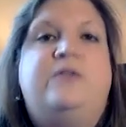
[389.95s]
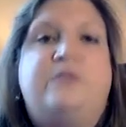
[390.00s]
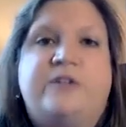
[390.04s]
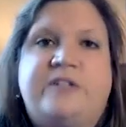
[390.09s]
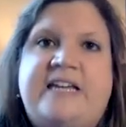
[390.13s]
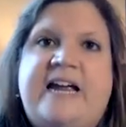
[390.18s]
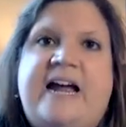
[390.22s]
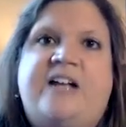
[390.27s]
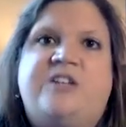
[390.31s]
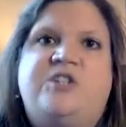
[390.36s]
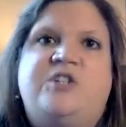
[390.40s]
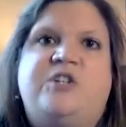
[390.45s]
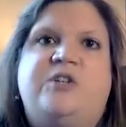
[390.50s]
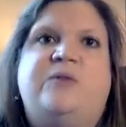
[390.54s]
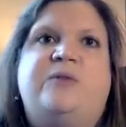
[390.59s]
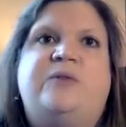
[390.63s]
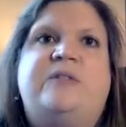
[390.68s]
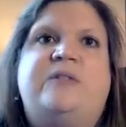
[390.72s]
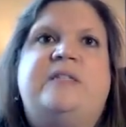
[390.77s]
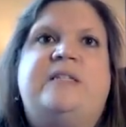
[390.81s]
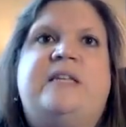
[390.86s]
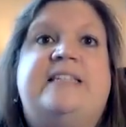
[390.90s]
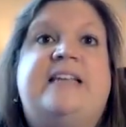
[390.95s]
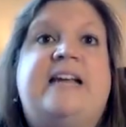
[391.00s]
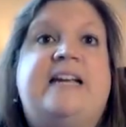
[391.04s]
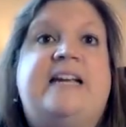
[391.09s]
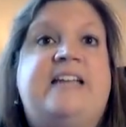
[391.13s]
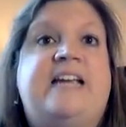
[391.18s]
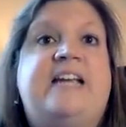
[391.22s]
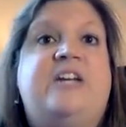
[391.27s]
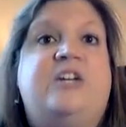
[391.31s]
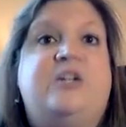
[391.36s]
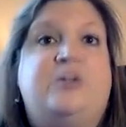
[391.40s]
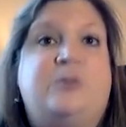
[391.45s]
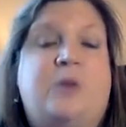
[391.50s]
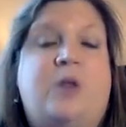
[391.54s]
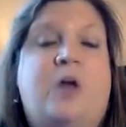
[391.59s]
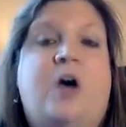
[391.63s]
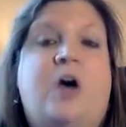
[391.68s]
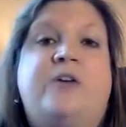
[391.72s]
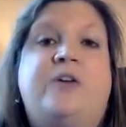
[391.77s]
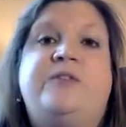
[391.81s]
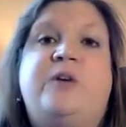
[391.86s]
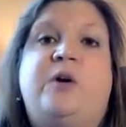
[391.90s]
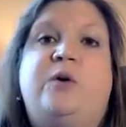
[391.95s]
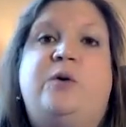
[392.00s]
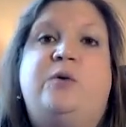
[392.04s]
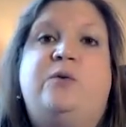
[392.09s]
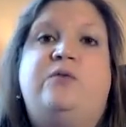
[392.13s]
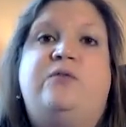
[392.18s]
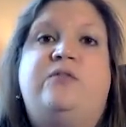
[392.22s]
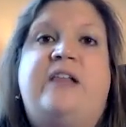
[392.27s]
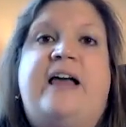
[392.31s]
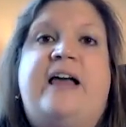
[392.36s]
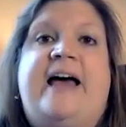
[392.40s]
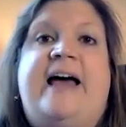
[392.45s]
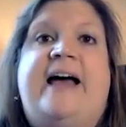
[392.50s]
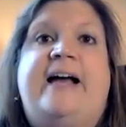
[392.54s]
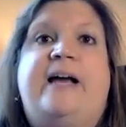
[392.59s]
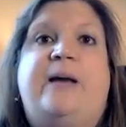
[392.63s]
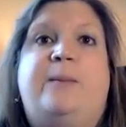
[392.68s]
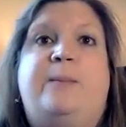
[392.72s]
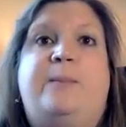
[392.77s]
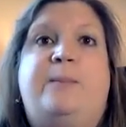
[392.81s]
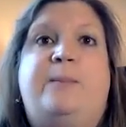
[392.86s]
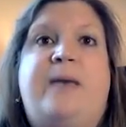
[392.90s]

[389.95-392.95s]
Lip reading: For statutes, citators will also flag